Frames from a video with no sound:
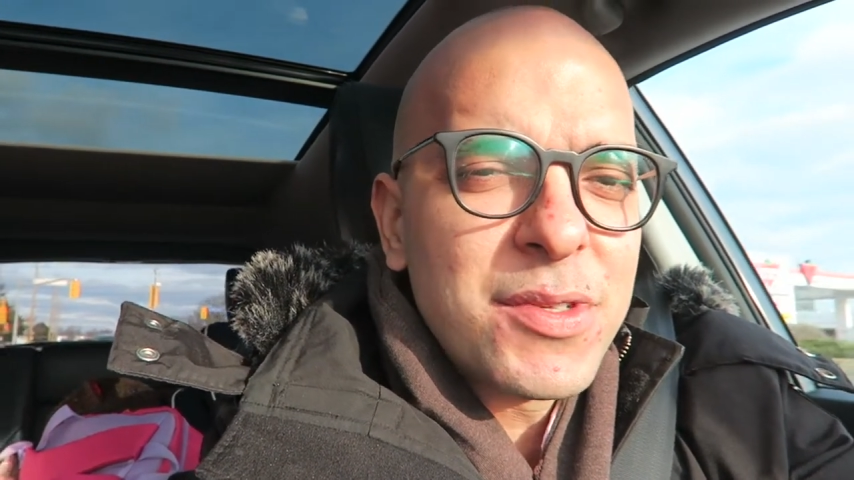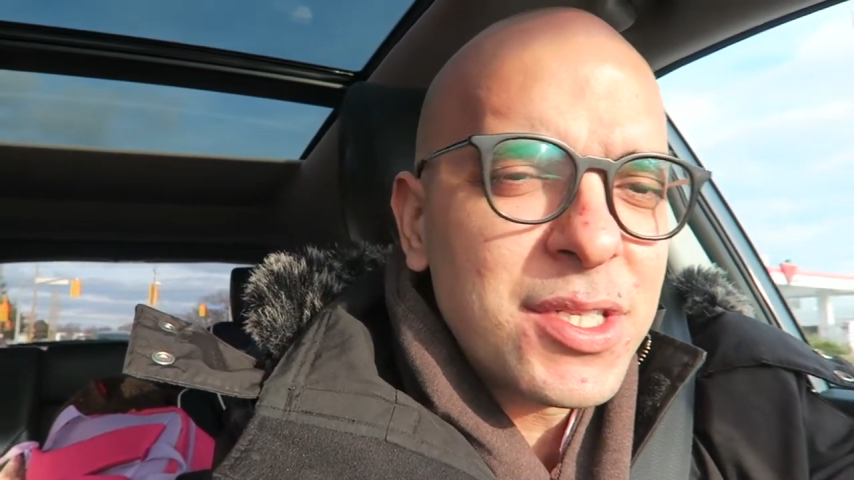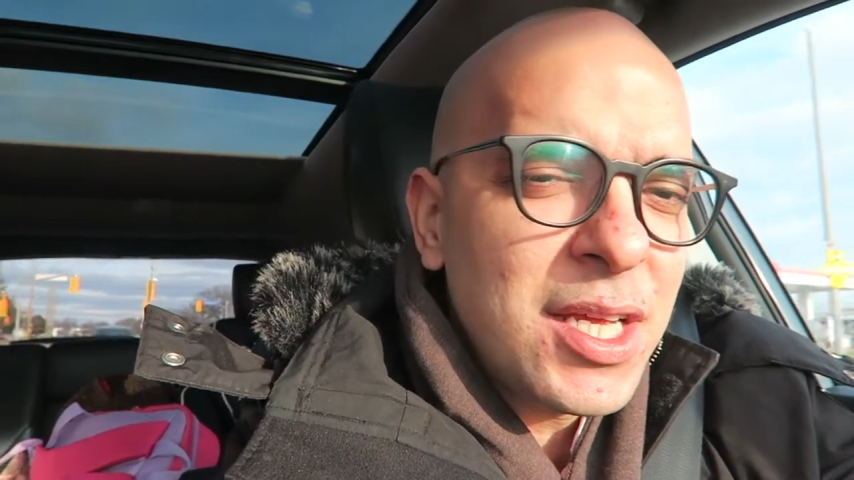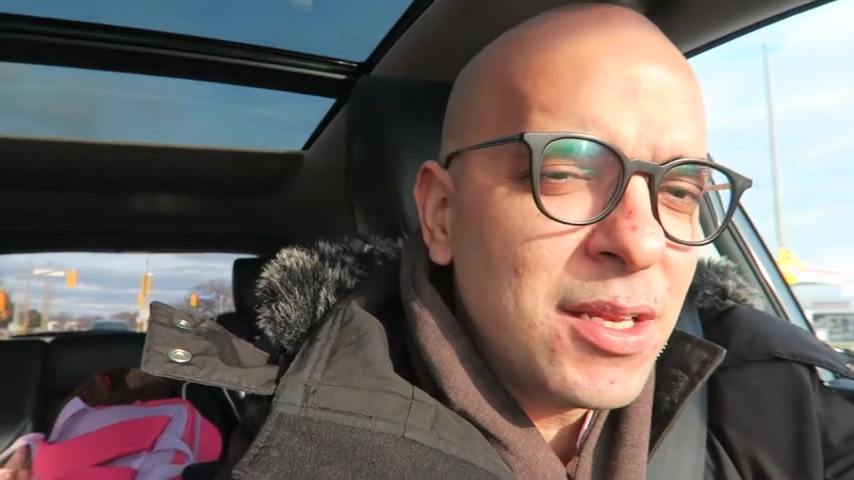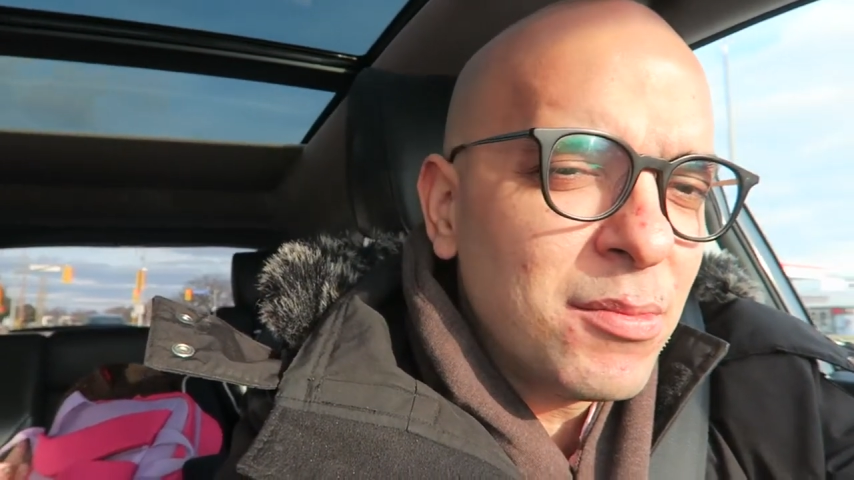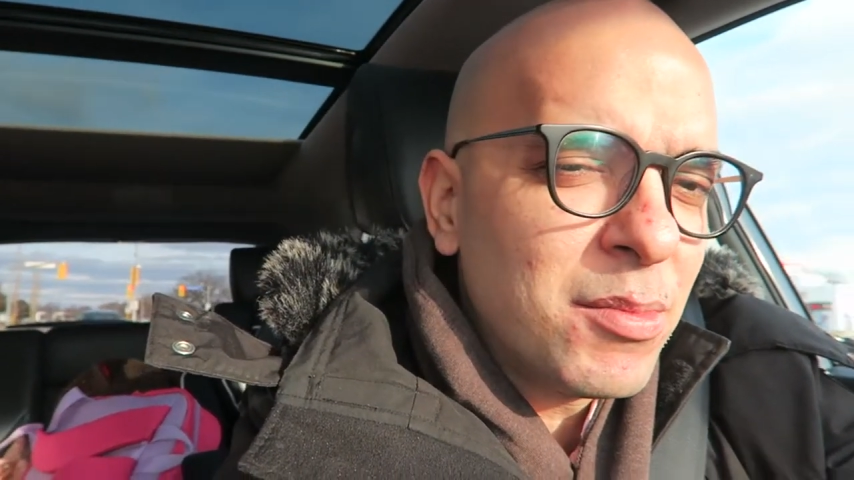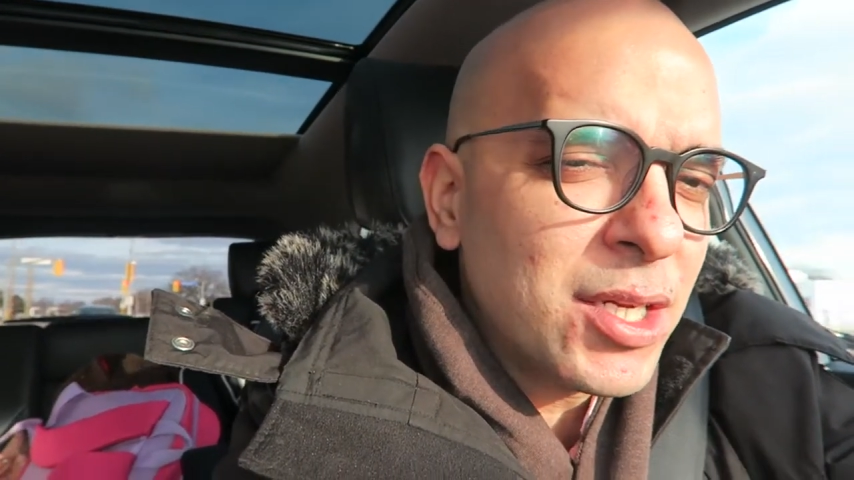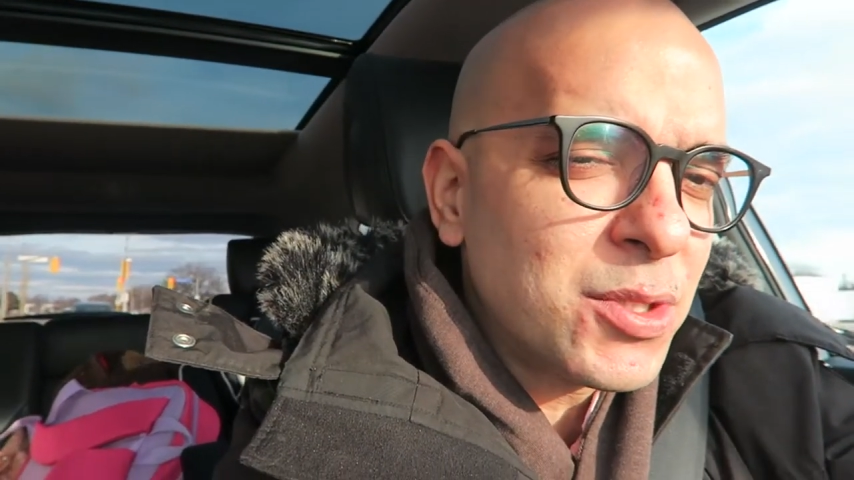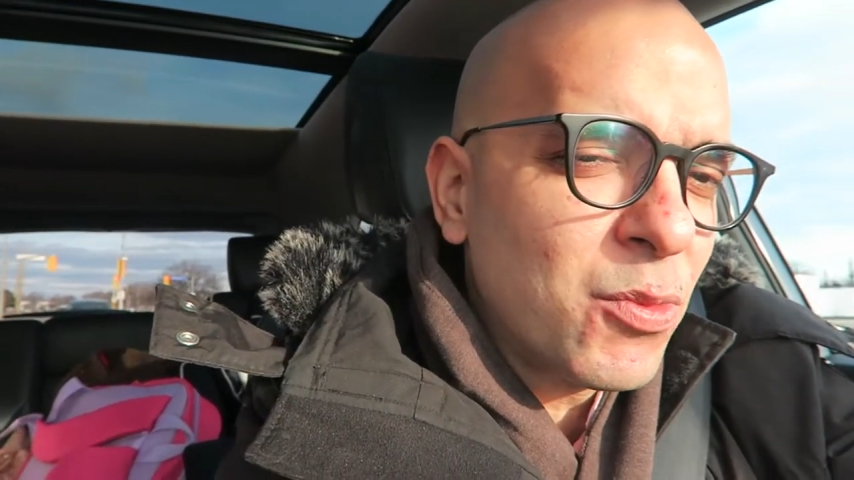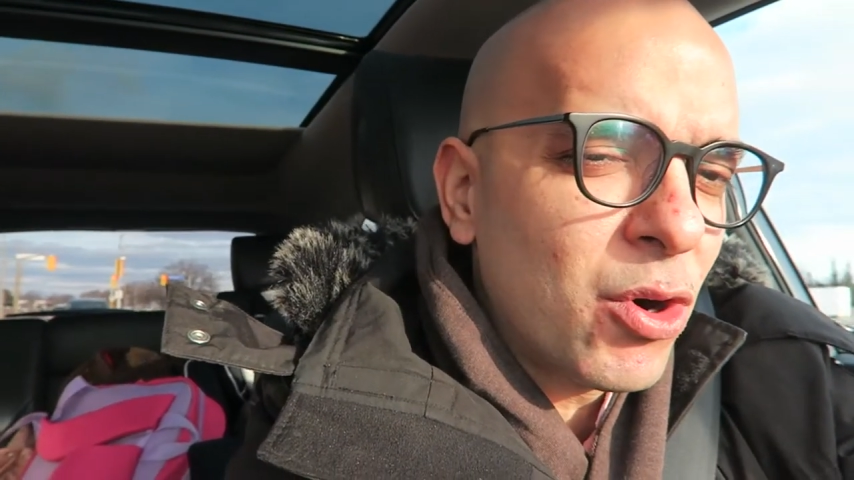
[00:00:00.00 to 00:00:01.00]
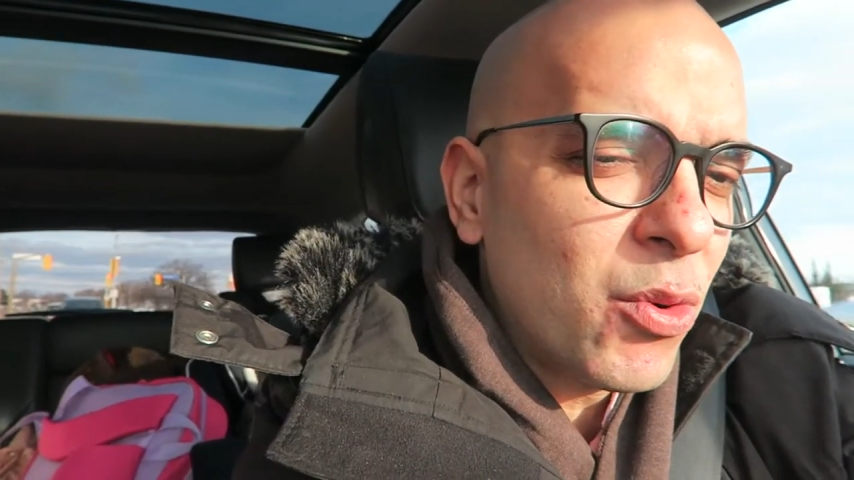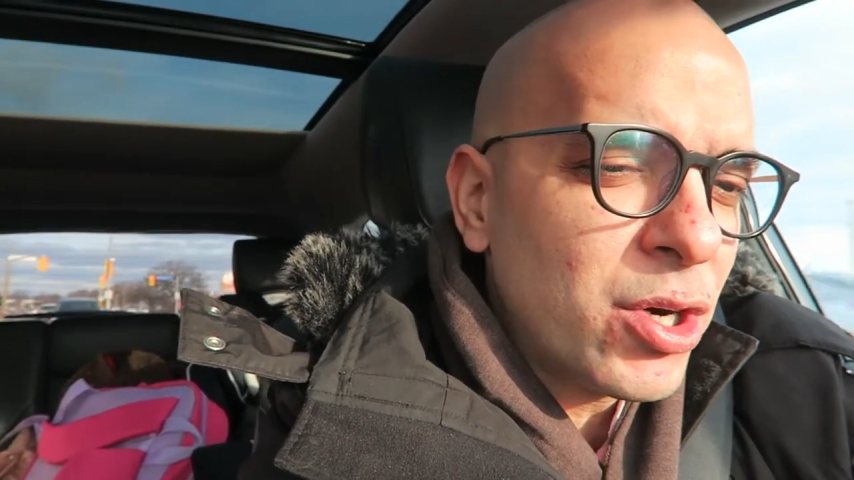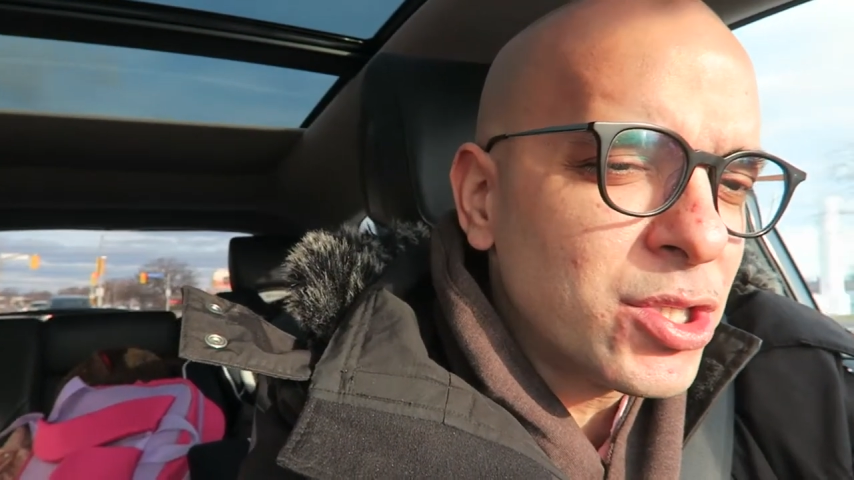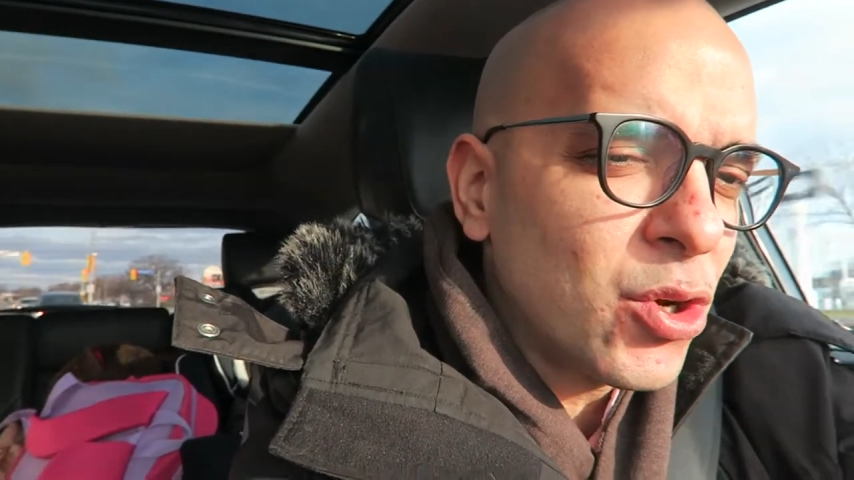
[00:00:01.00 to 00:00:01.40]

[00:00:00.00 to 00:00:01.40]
seen much more worse,